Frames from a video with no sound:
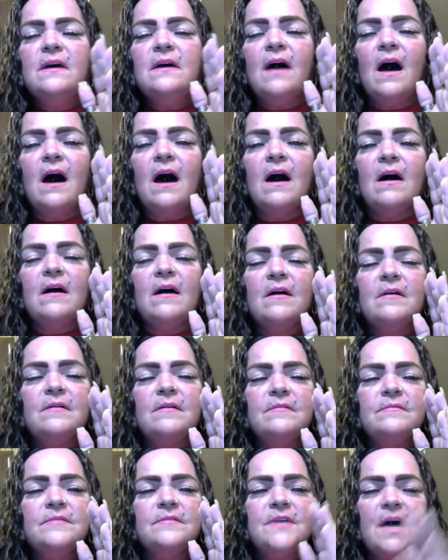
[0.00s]

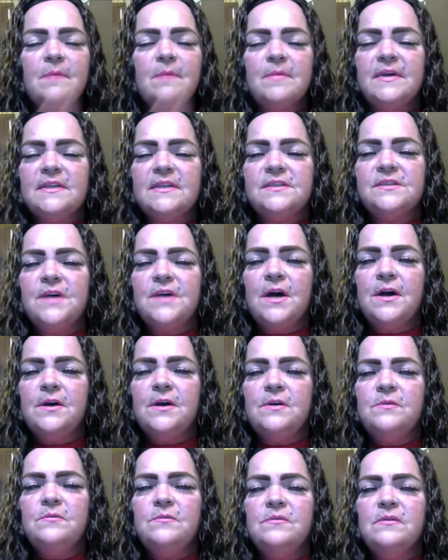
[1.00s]
uh, coming
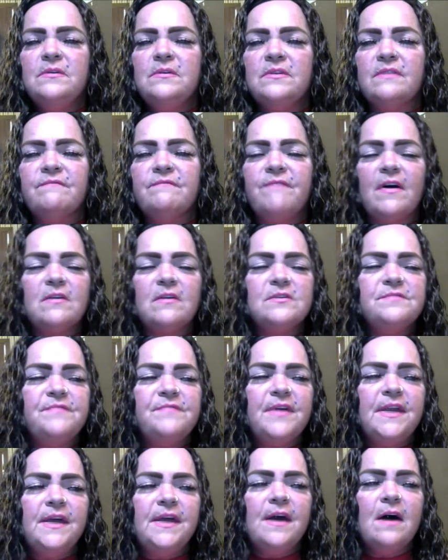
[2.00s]
soon, the first
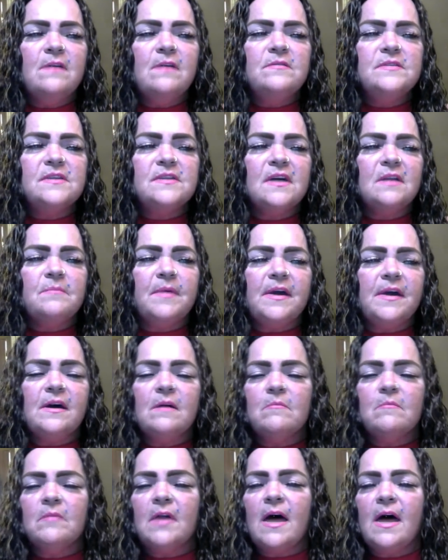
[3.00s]
video is going to be
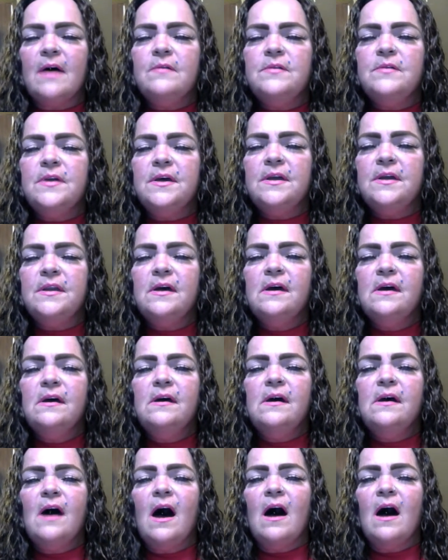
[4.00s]
uploaded
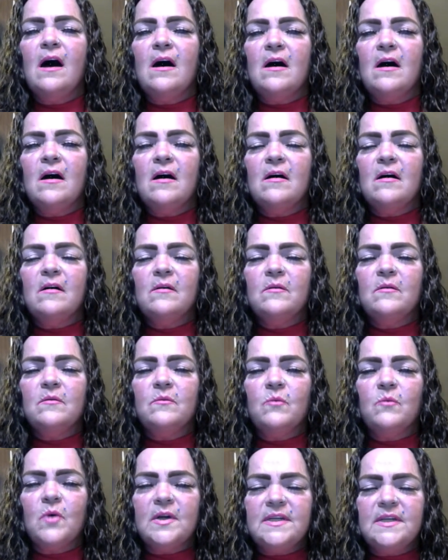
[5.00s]
uh,
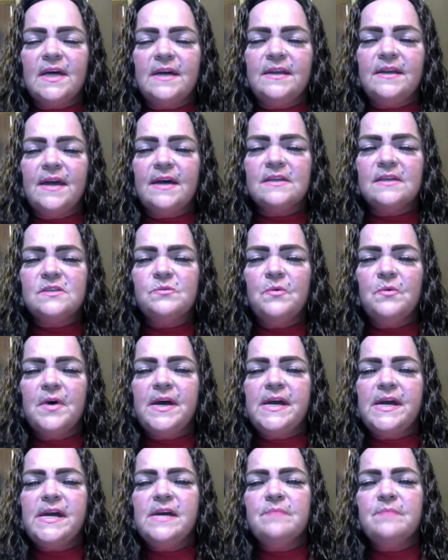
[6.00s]
one day next
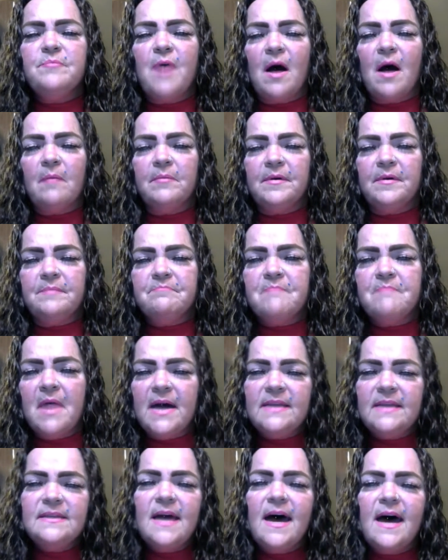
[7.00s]
week, probably
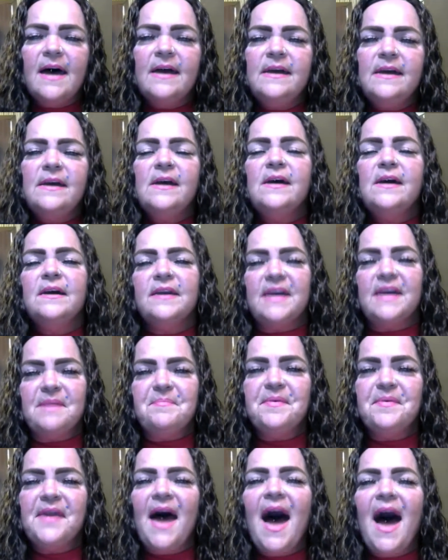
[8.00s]
Monday.
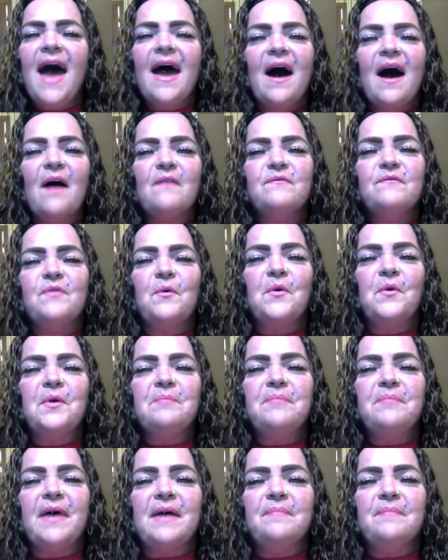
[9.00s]
Keep an eye out for
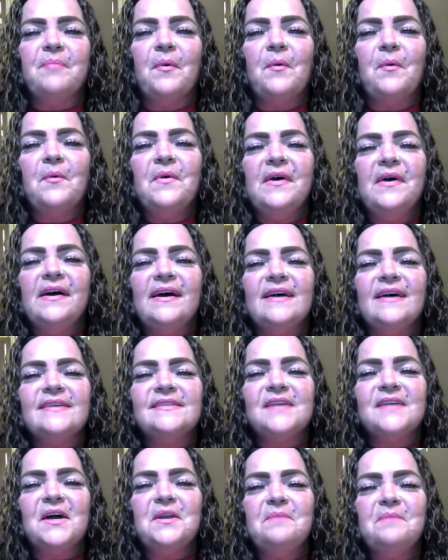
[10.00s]
it, people.
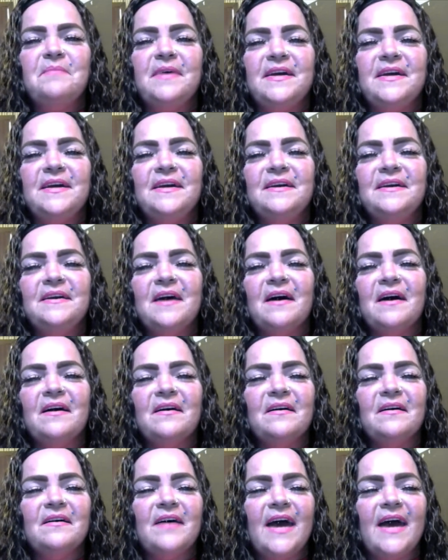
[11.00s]
It's going to be
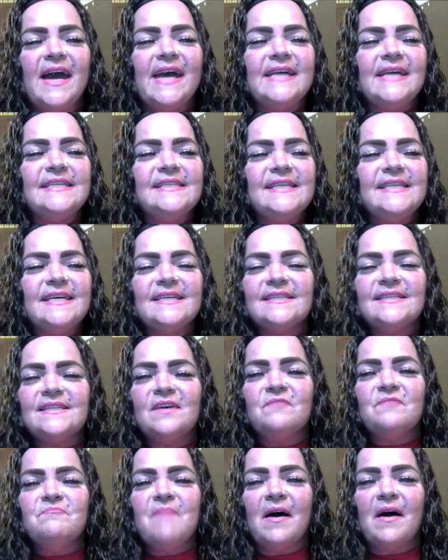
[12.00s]
uh, antics
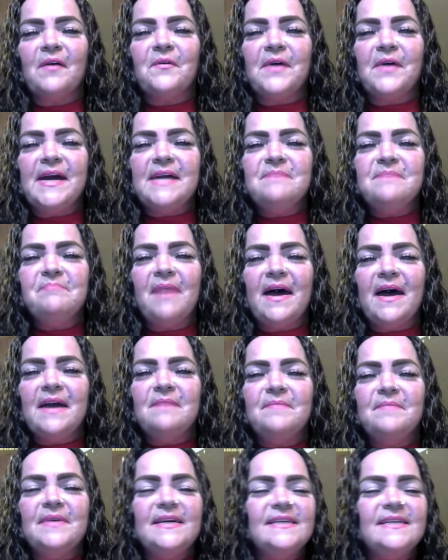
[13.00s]
of my
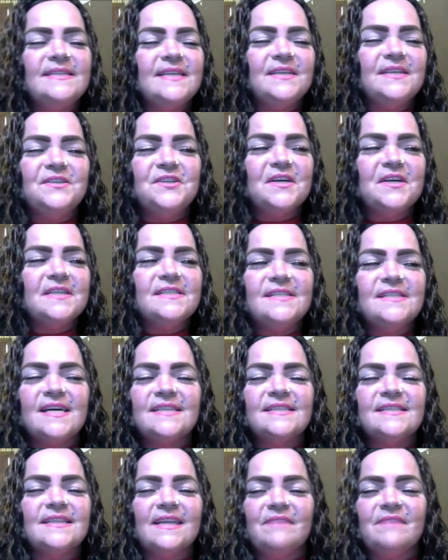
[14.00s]
grandbabies and just
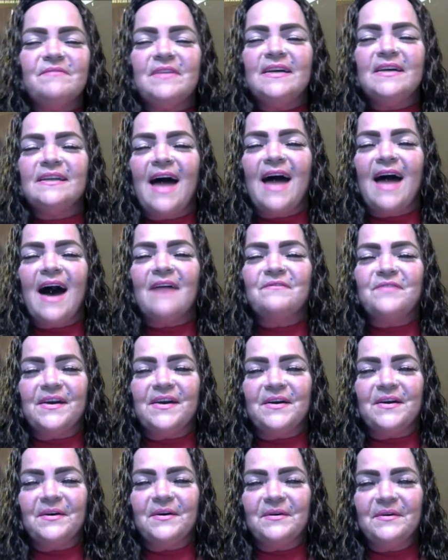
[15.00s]
us living life
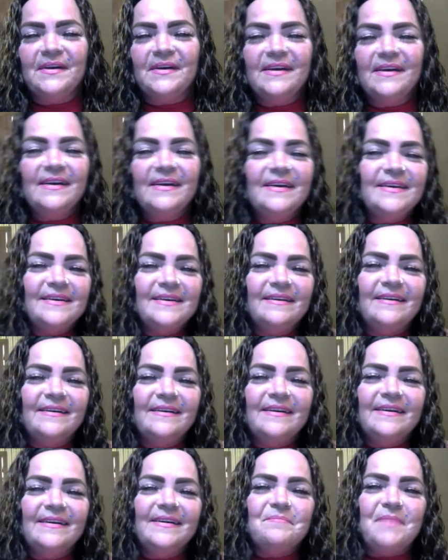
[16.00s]
here.
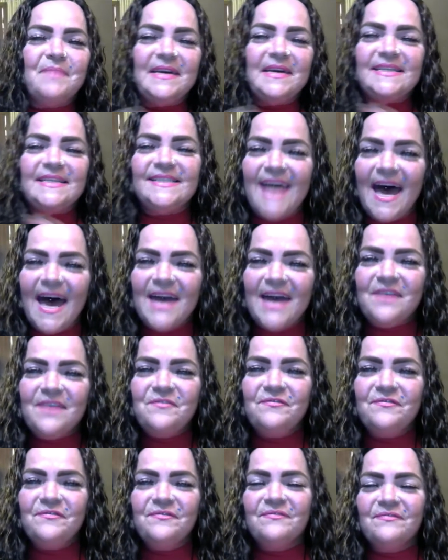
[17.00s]
Be
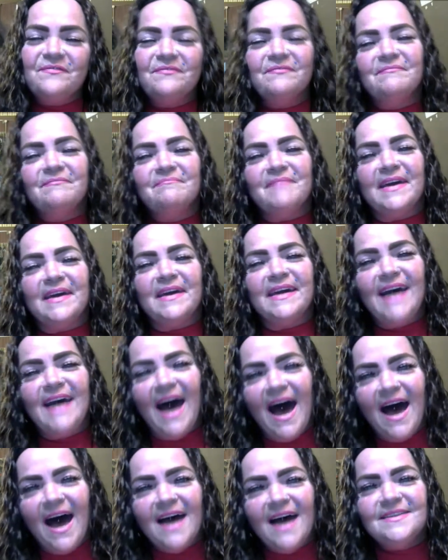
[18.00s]
safe. Be
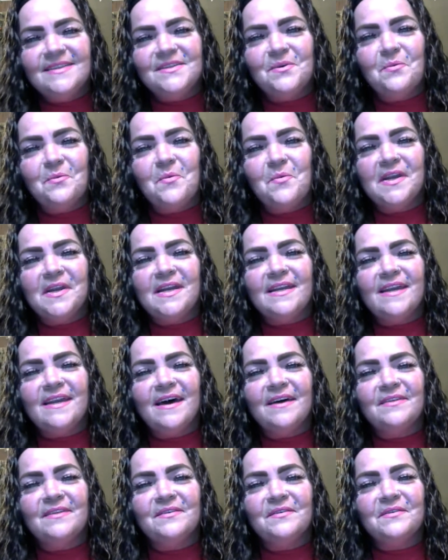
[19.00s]
kind to one
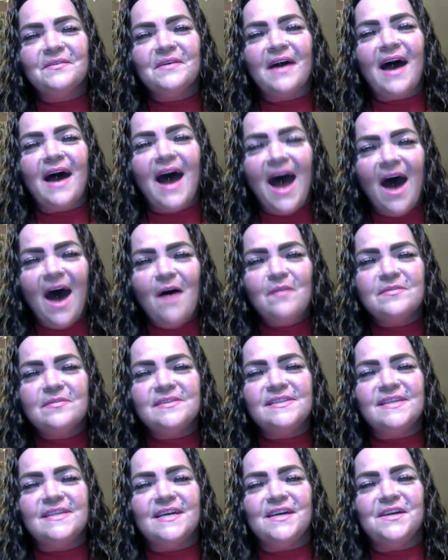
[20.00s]
another. I'll
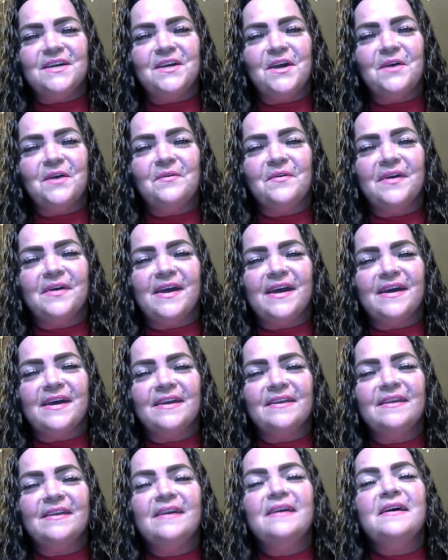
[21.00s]
see you
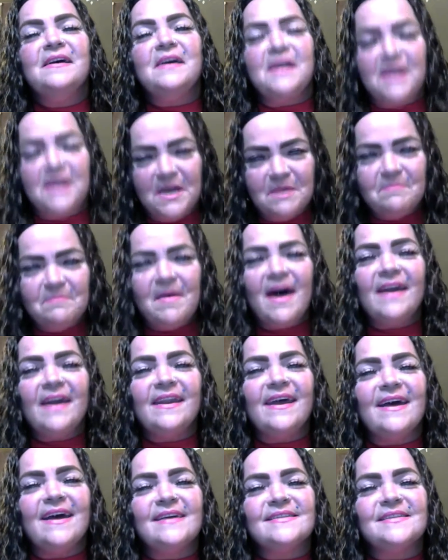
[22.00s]
again in my
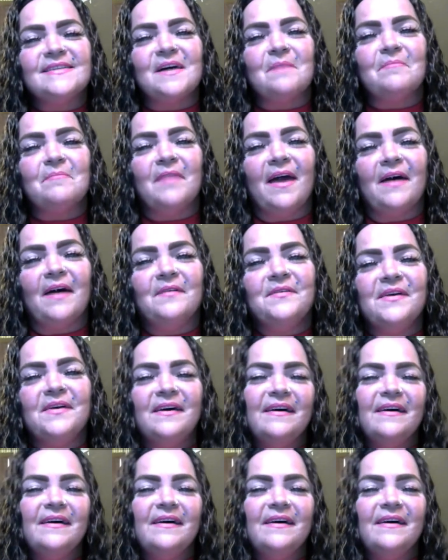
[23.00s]
next upload.